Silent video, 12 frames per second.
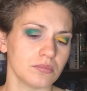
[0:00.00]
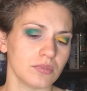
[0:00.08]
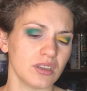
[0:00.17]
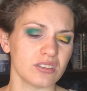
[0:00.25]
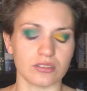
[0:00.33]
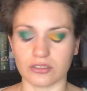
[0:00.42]

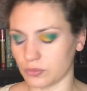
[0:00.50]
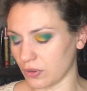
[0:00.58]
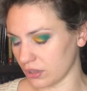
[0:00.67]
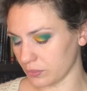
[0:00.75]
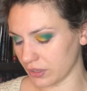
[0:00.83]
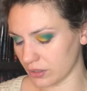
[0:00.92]
Yeah, it's a
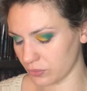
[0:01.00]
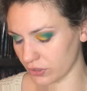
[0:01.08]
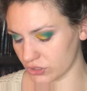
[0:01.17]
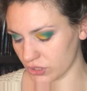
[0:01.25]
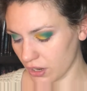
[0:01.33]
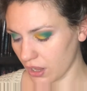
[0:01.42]
smaller blending
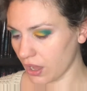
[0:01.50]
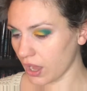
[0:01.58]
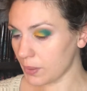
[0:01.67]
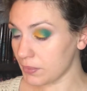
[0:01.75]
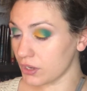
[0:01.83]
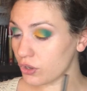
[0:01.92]
brush.
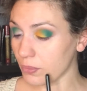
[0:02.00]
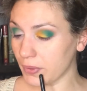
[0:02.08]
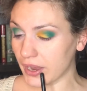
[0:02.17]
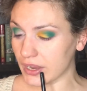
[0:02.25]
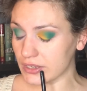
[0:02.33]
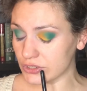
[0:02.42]
I'm gonna go
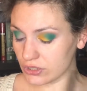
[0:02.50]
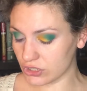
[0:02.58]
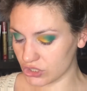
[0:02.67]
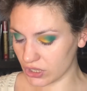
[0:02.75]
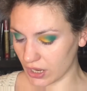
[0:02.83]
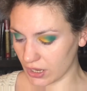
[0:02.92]
back into the
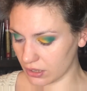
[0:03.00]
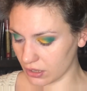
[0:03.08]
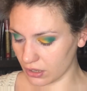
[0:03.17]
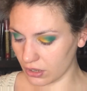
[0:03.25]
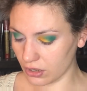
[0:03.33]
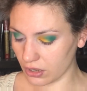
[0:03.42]
shade
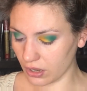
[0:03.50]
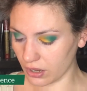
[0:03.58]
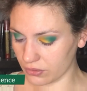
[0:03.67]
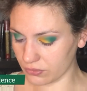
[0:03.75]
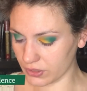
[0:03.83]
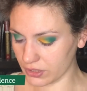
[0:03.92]

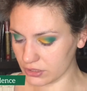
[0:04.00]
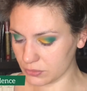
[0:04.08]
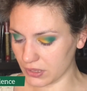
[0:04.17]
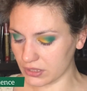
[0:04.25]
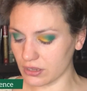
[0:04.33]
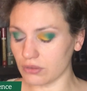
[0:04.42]
Confidence
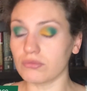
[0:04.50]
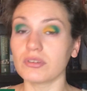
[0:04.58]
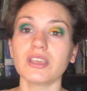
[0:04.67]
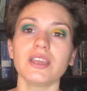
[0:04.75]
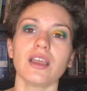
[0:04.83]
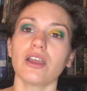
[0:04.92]
because I
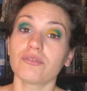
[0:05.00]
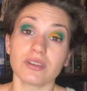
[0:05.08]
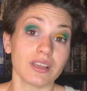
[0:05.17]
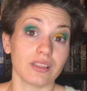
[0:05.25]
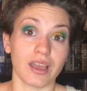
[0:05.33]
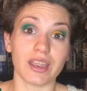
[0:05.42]
really
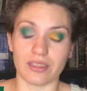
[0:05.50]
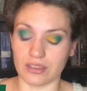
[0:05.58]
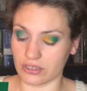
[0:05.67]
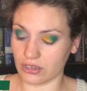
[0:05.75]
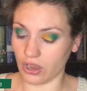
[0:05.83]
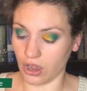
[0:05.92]
like
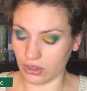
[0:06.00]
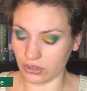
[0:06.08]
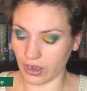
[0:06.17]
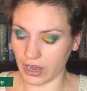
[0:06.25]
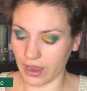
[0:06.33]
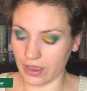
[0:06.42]
this
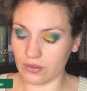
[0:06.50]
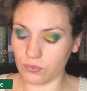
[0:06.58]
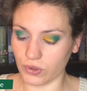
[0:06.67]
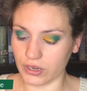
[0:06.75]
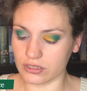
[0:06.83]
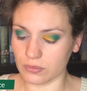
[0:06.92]
color. I kind of
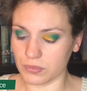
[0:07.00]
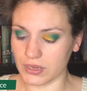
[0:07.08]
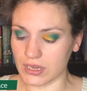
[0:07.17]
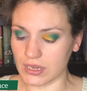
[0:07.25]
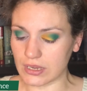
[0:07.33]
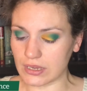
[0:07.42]
want it to
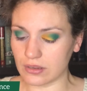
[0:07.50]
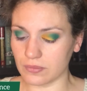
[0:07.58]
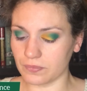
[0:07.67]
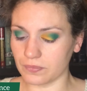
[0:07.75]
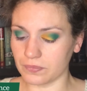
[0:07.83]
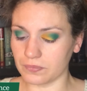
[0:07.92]
be
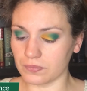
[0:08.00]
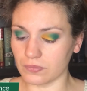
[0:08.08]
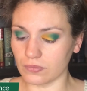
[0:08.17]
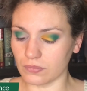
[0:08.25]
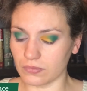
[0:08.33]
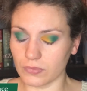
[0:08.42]

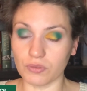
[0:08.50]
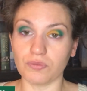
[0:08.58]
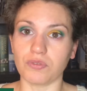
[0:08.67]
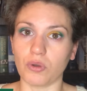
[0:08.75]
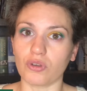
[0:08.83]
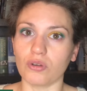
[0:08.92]
the
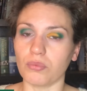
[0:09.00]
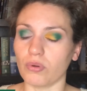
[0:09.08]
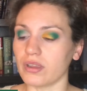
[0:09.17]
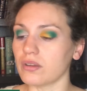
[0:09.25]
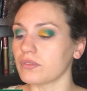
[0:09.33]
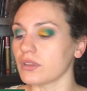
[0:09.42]
focal
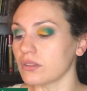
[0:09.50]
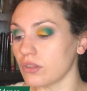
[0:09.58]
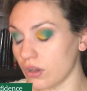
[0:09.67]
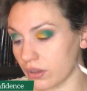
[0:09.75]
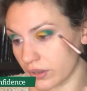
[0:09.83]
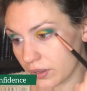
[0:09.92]
point of the
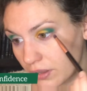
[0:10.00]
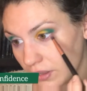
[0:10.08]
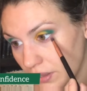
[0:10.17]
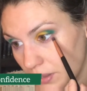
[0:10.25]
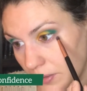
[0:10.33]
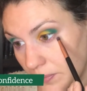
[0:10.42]
look.
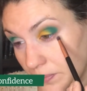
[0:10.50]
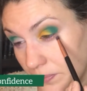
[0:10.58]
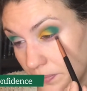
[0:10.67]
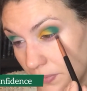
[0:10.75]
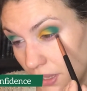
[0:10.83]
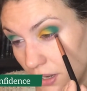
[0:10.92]

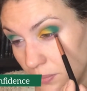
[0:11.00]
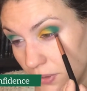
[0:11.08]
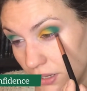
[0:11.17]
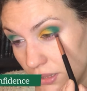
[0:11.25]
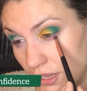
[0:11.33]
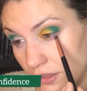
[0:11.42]
And I'm
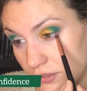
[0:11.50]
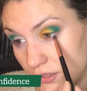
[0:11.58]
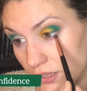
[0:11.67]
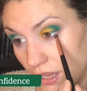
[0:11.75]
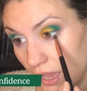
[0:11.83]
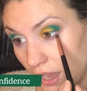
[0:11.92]
gonna lay this on
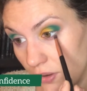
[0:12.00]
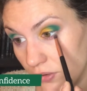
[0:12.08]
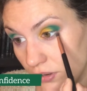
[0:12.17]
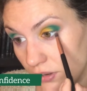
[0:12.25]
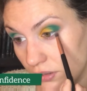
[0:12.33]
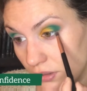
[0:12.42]
the
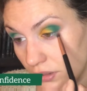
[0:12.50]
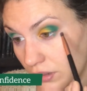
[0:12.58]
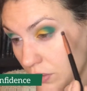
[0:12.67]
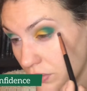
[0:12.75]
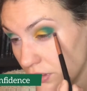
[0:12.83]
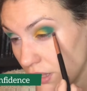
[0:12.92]
outer
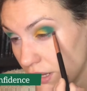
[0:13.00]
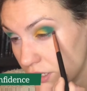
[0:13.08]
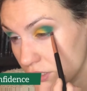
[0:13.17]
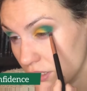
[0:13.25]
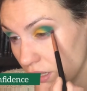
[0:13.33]
lower lash